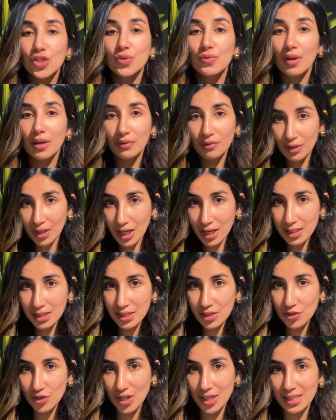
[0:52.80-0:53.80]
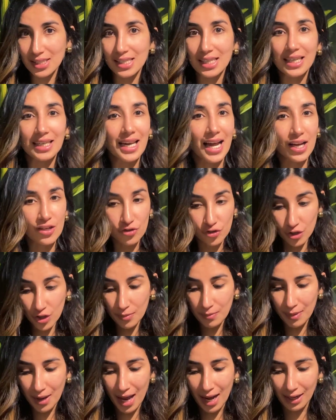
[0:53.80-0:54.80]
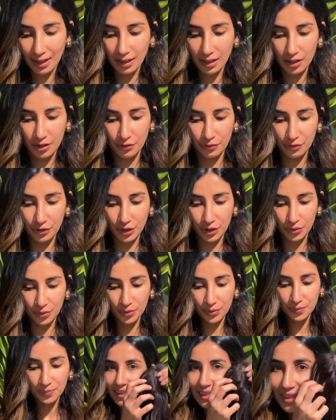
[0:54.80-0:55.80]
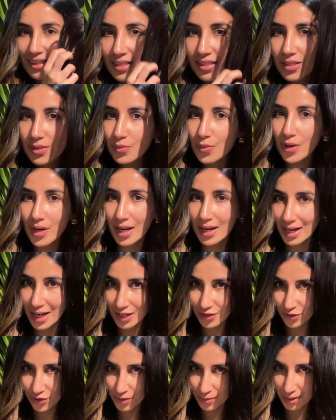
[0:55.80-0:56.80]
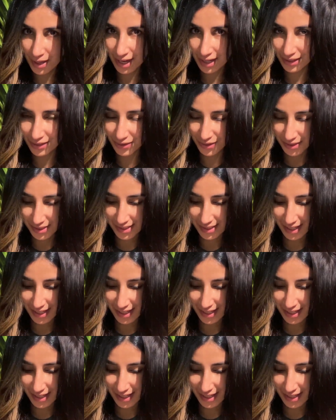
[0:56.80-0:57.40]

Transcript: So when we are suggesting natural black color for you, this is what our natural black looks